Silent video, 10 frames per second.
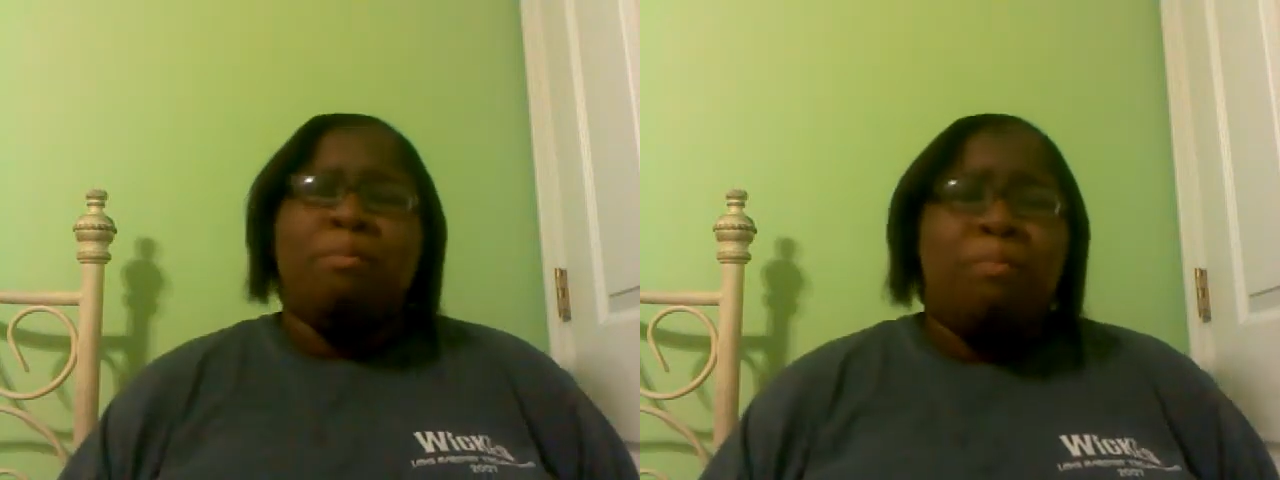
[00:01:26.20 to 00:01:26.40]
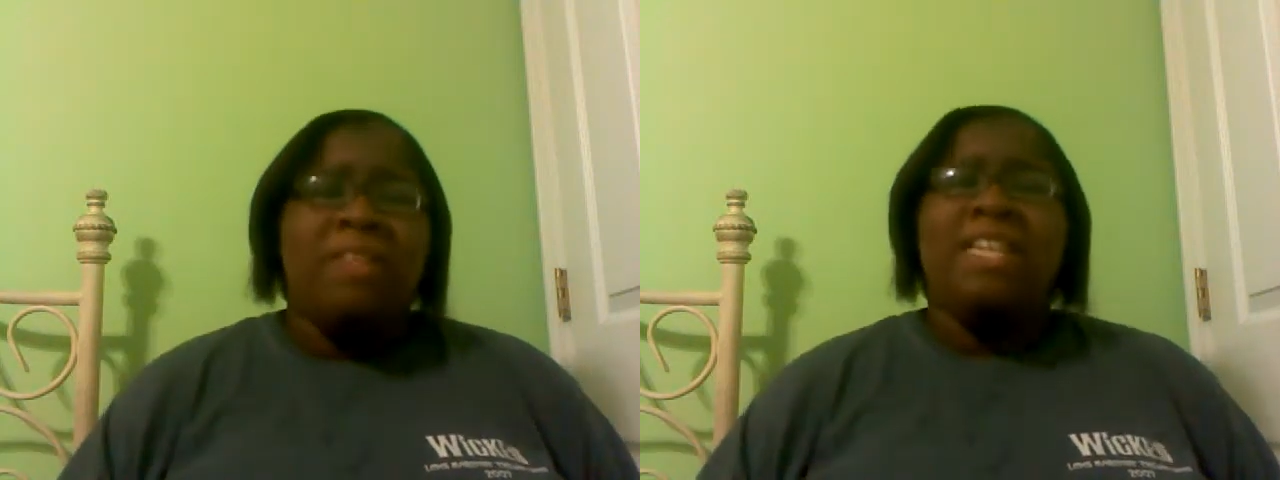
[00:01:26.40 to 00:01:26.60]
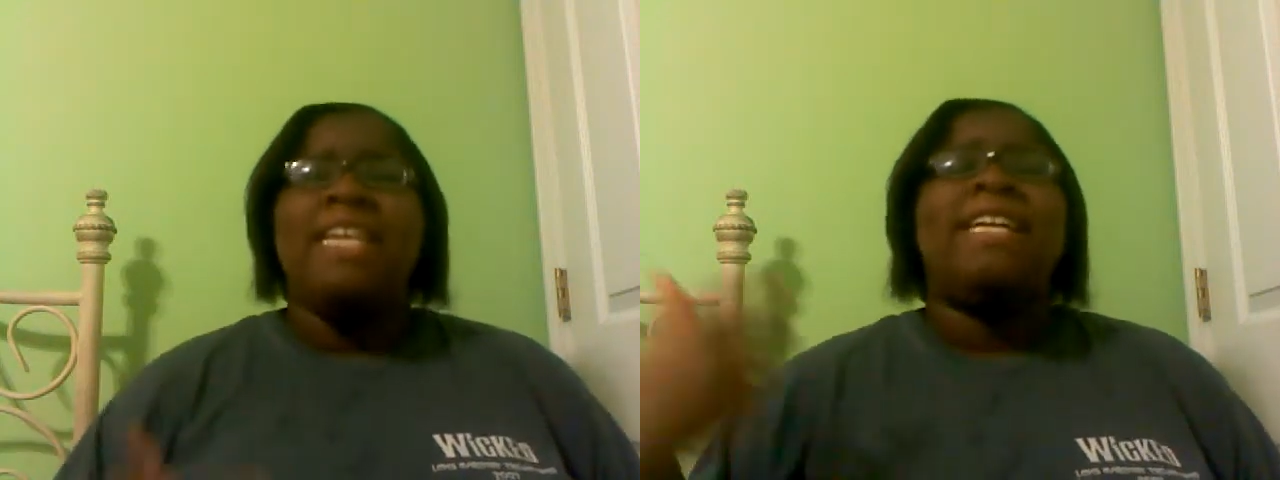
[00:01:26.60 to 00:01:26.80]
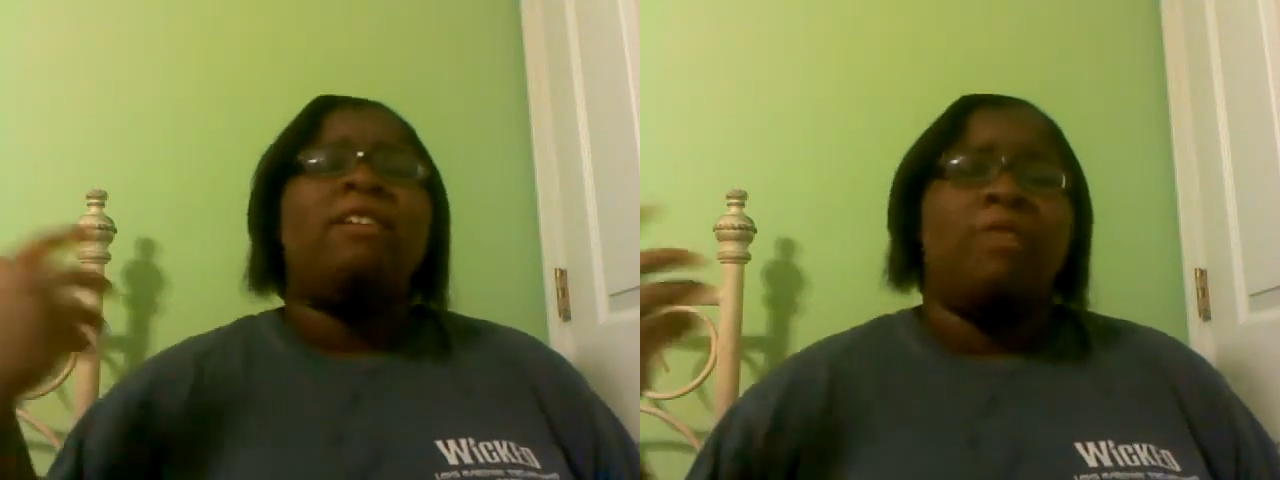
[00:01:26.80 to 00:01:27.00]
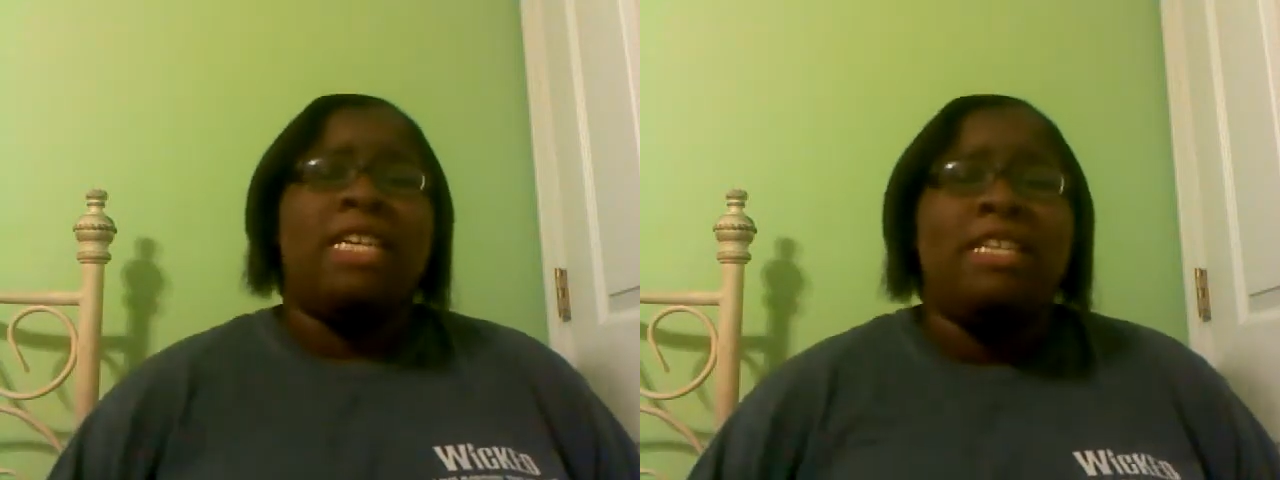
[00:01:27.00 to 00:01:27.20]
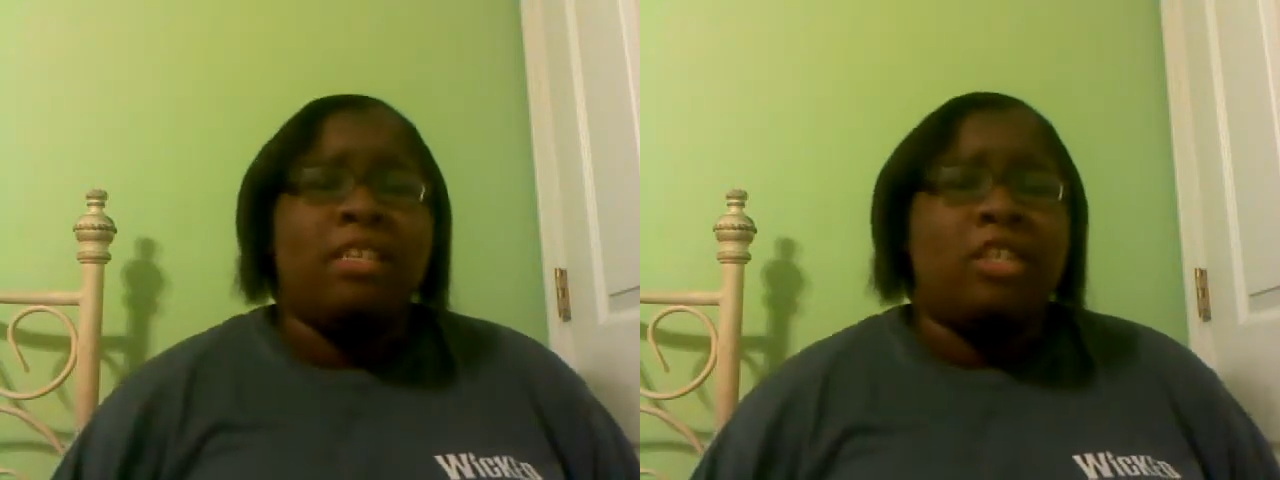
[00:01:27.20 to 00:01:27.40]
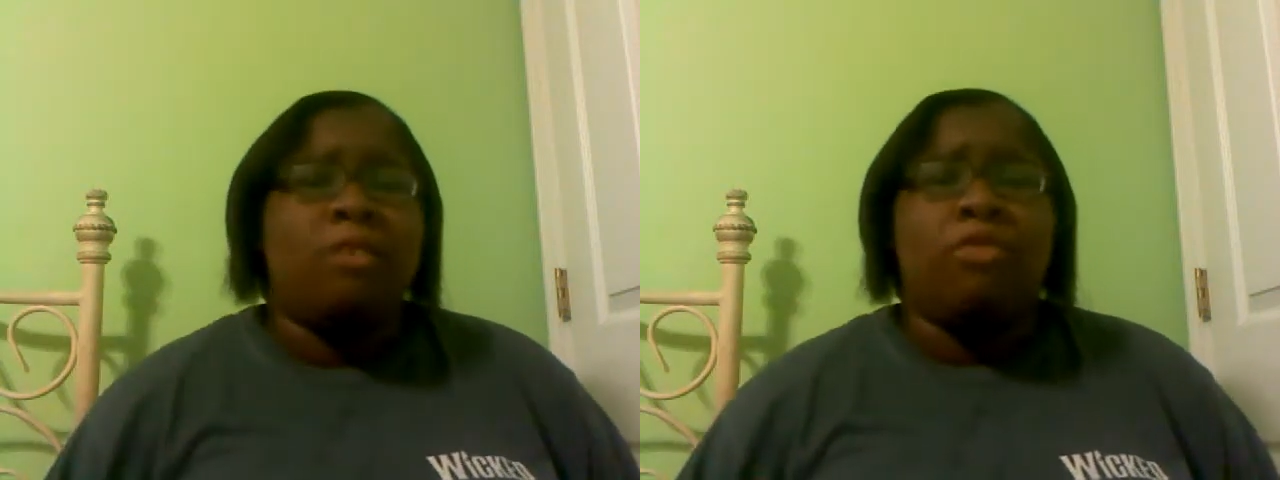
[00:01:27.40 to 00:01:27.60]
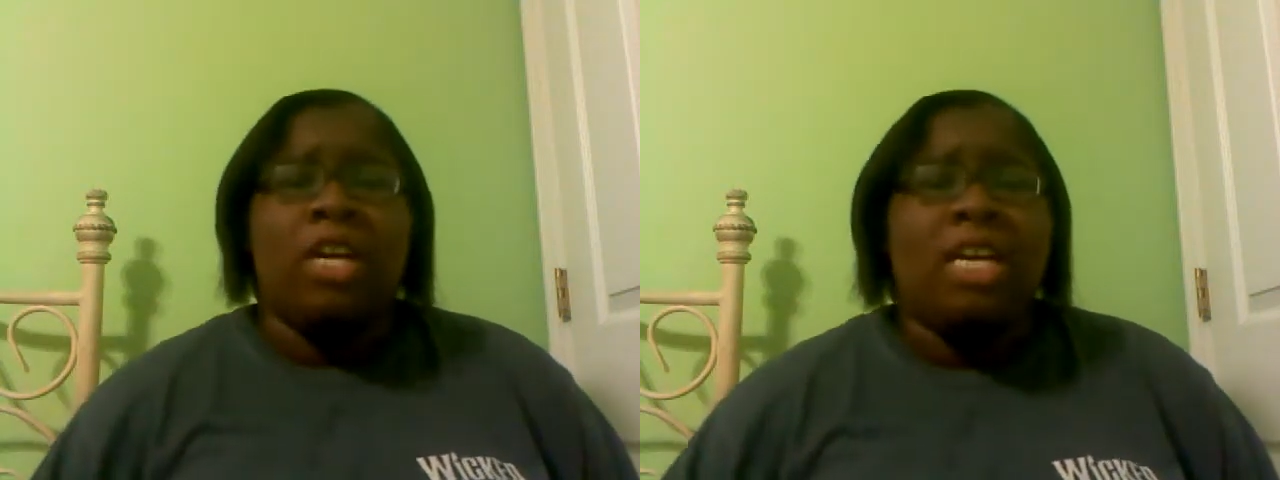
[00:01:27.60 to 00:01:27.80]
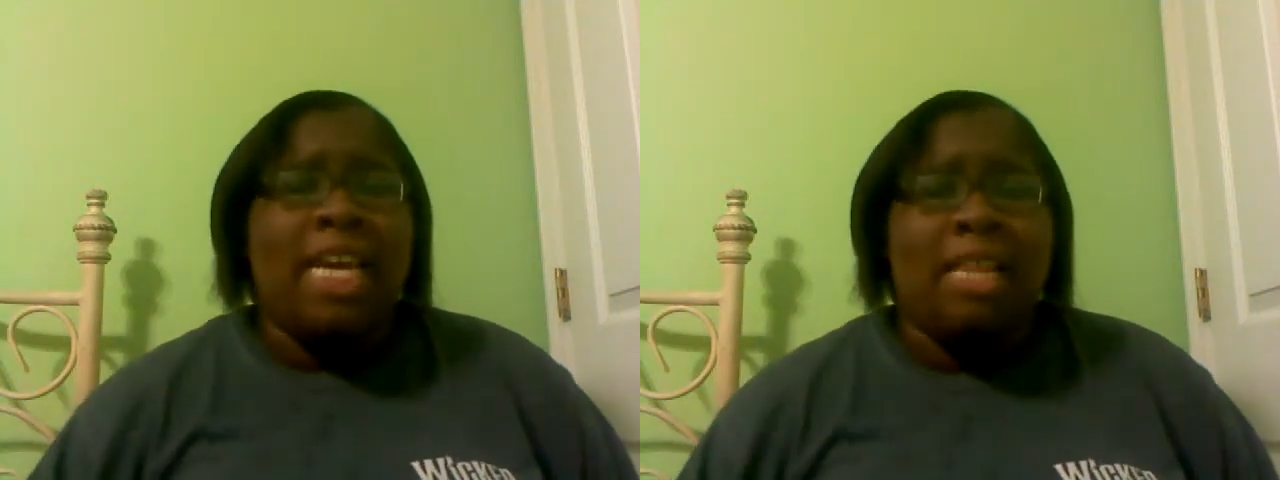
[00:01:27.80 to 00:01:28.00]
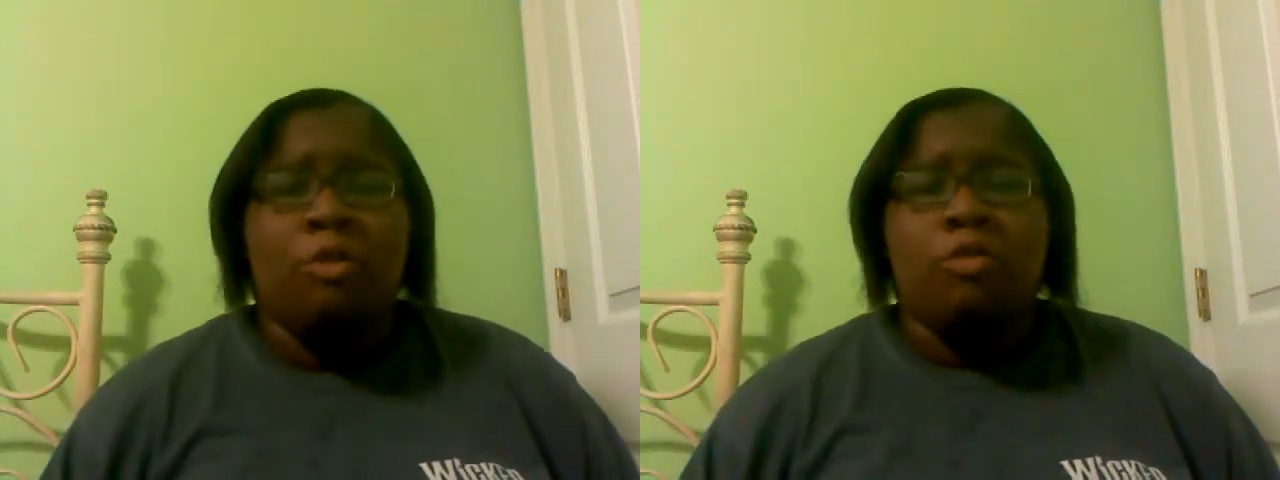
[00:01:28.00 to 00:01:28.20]
but they needed a reason to bring
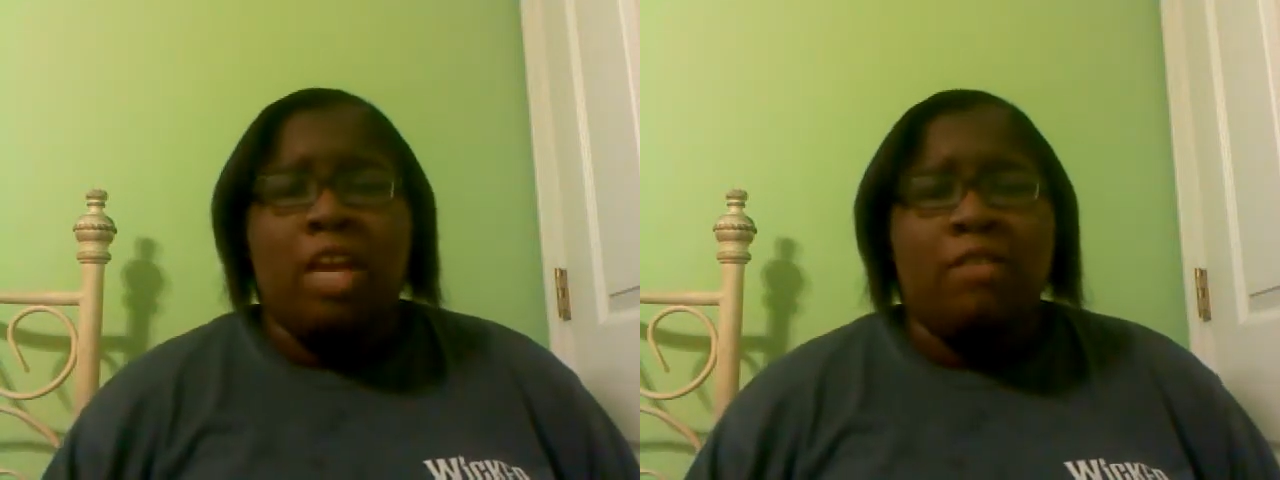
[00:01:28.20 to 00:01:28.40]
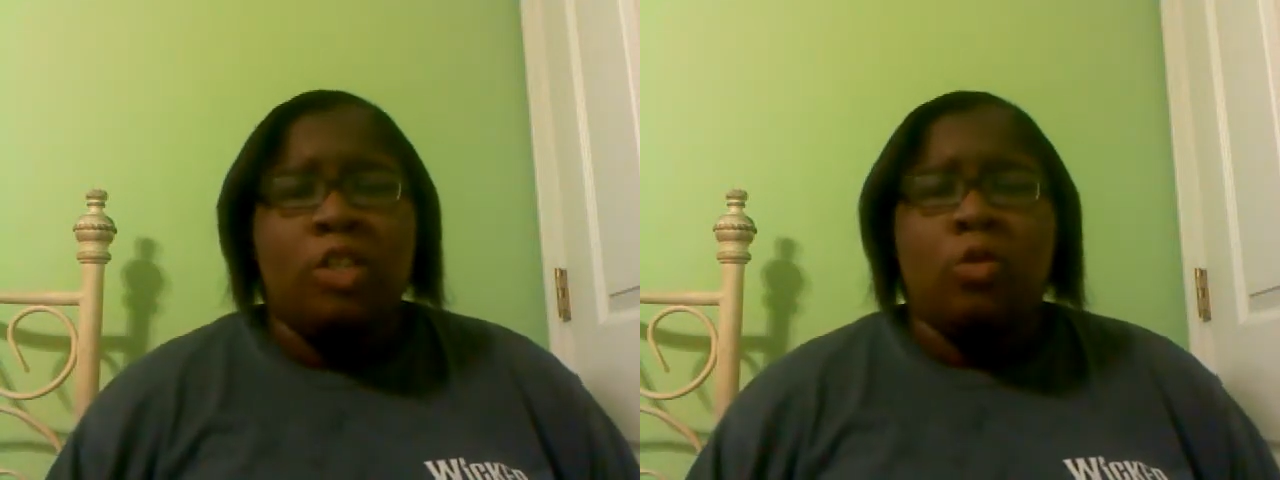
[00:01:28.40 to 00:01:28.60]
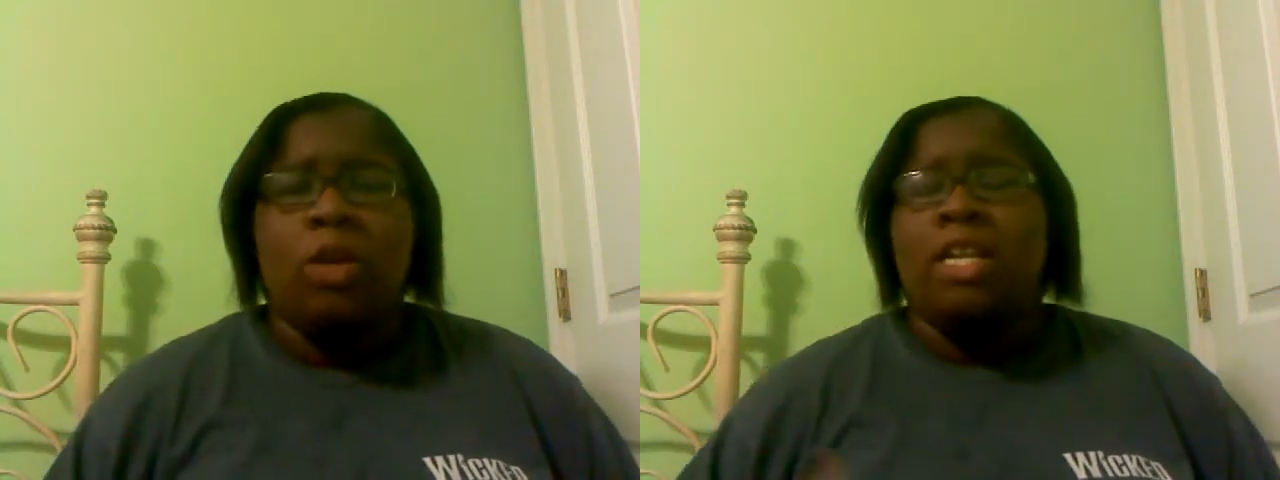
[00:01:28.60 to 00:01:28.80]
Caleb to Ravenswood,